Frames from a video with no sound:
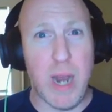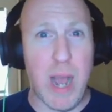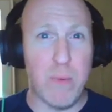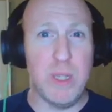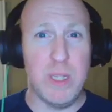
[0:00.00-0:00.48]

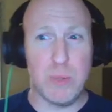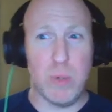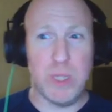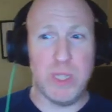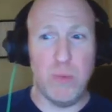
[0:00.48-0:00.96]
I really just
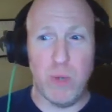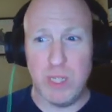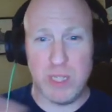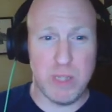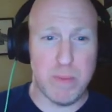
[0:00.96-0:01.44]
want to see what
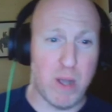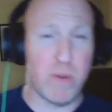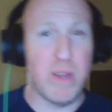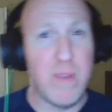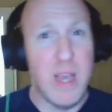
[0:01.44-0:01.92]
it says about
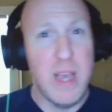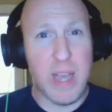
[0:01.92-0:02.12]
grief.